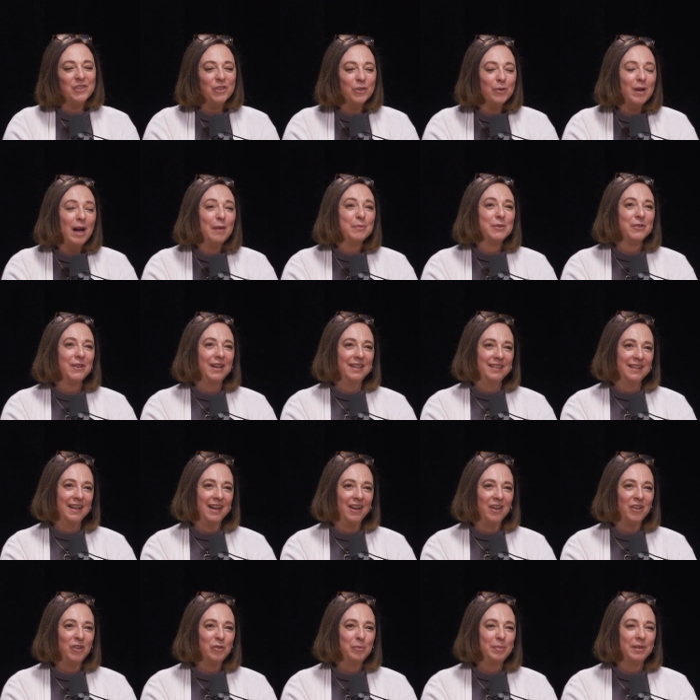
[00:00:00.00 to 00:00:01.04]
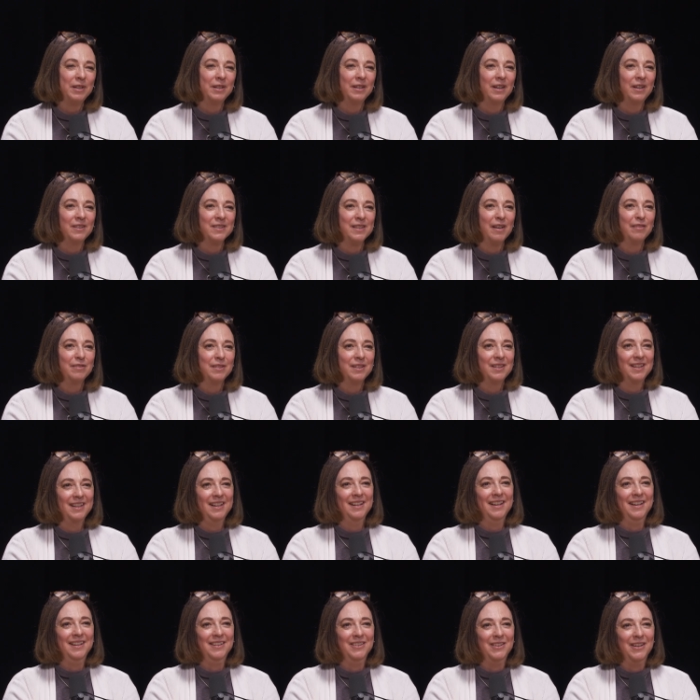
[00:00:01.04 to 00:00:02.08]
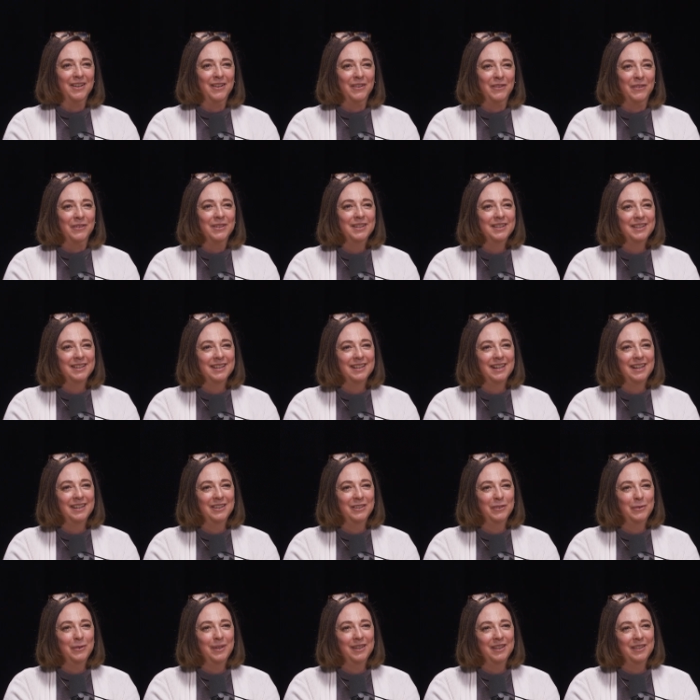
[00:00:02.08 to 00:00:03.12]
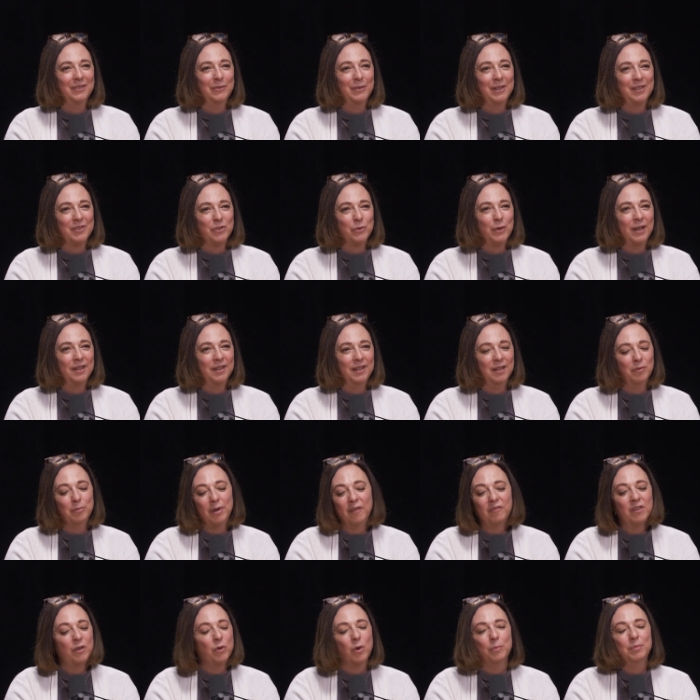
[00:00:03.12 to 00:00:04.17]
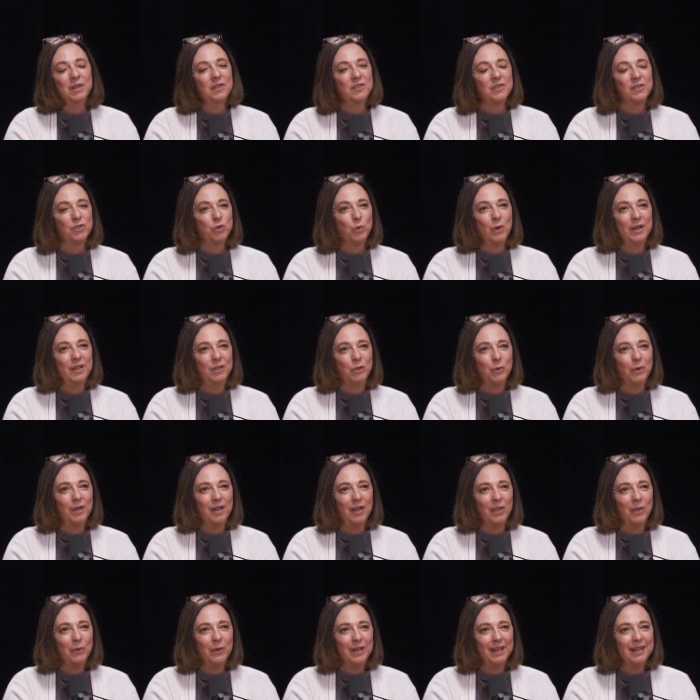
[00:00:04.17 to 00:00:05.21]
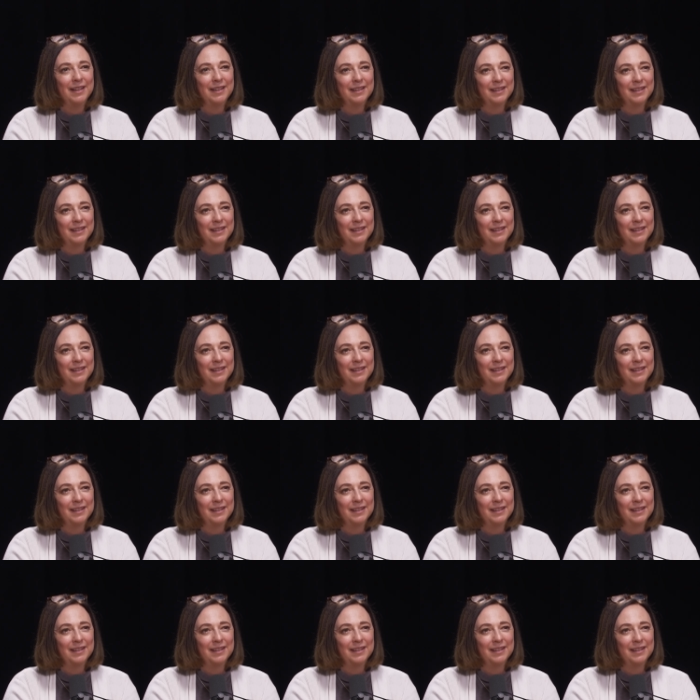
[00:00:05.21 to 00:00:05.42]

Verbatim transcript: under wraps right now, but I'll definitely let you know yeah, uh, cool. uh, when it when it's ready. It probably won't be until 2023.